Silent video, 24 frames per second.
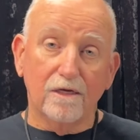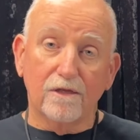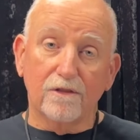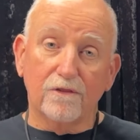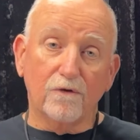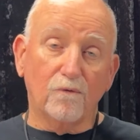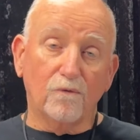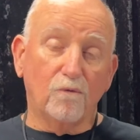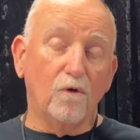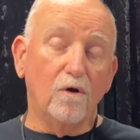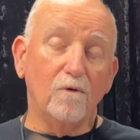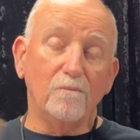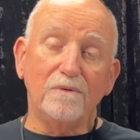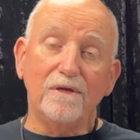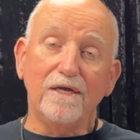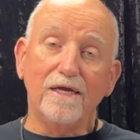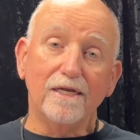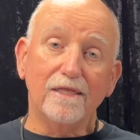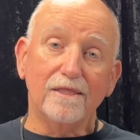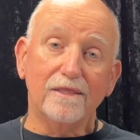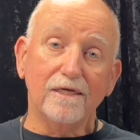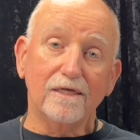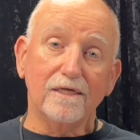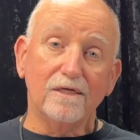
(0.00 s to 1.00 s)
There won't be
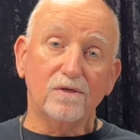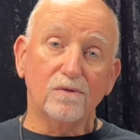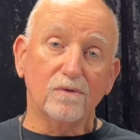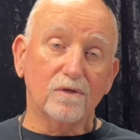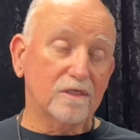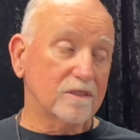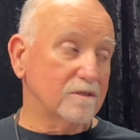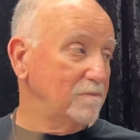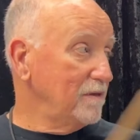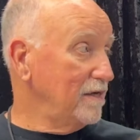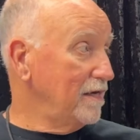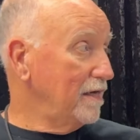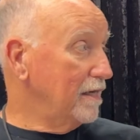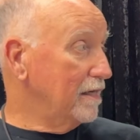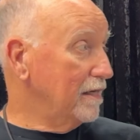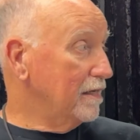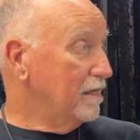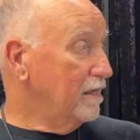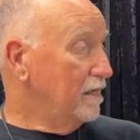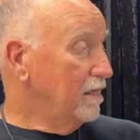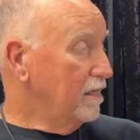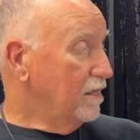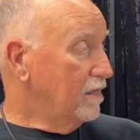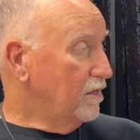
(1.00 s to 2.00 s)
anything to explain.
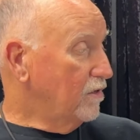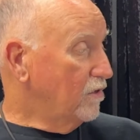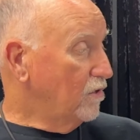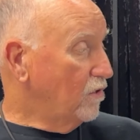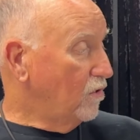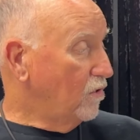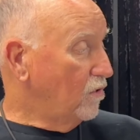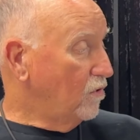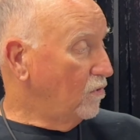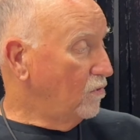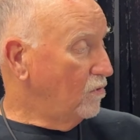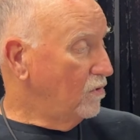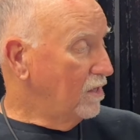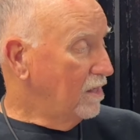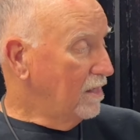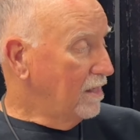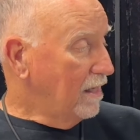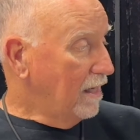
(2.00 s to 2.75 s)
No